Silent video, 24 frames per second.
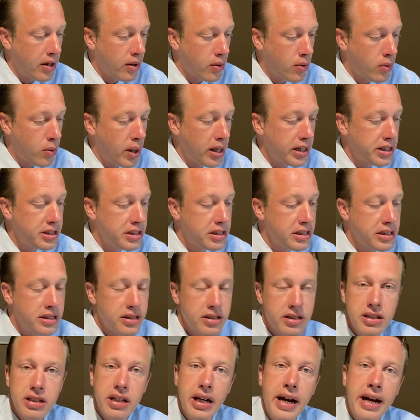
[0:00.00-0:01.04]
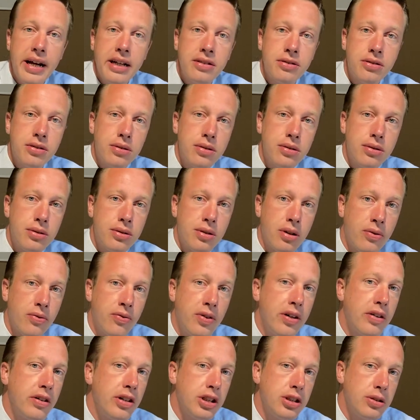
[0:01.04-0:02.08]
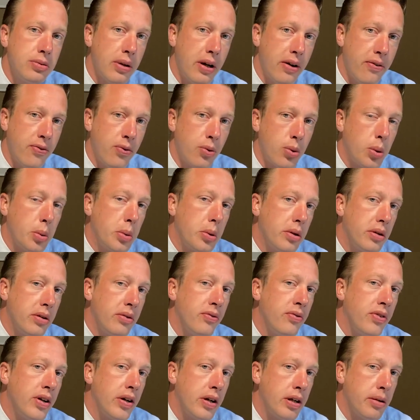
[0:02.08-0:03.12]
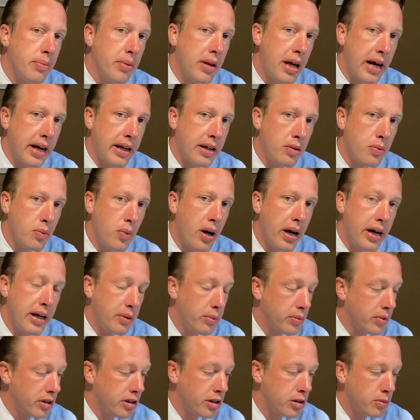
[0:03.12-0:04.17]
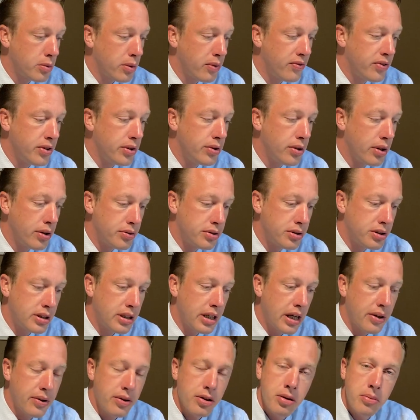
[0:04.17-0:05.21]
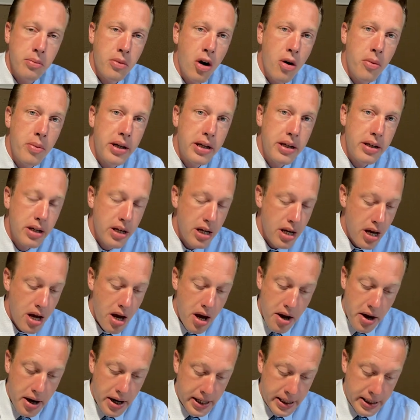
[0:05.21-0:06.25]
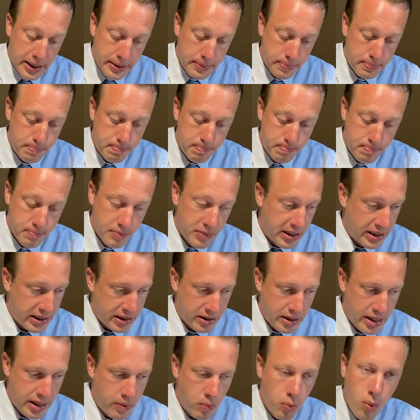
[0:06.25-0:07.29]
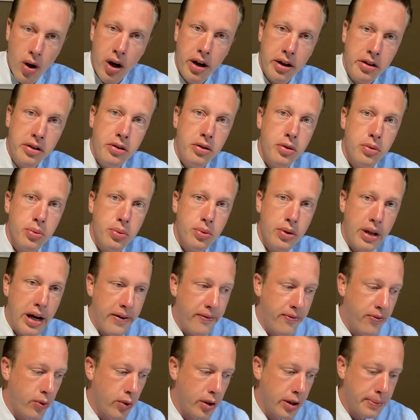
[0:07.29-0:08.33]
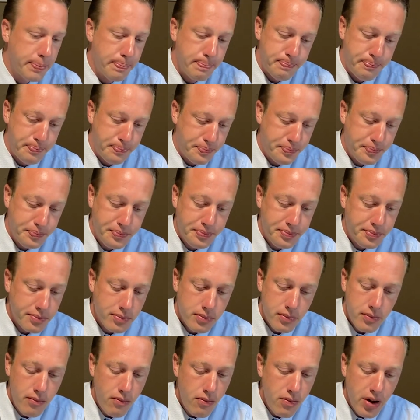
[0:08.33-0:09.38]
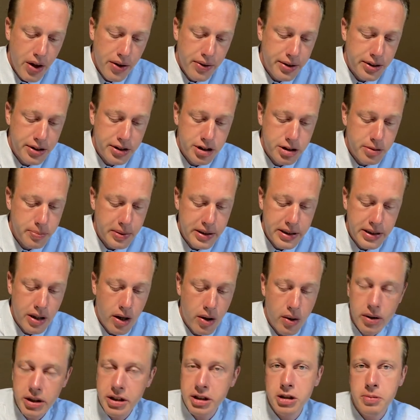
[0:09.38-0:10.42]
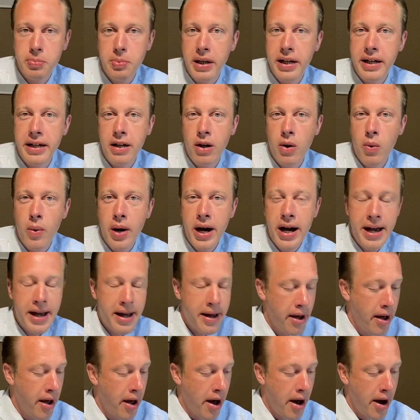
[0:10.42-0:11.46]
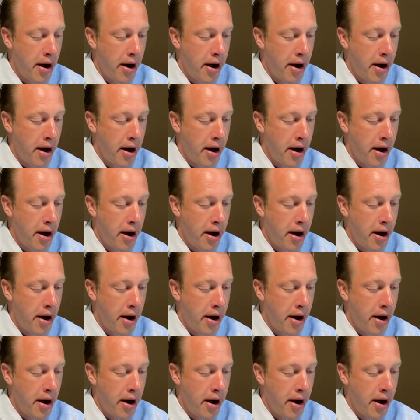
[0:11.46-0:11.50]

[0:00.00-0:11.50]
questions and answers are very straightforward and very black and white. We're going to review those together in a moment and walk you through that form. There should be no explaining away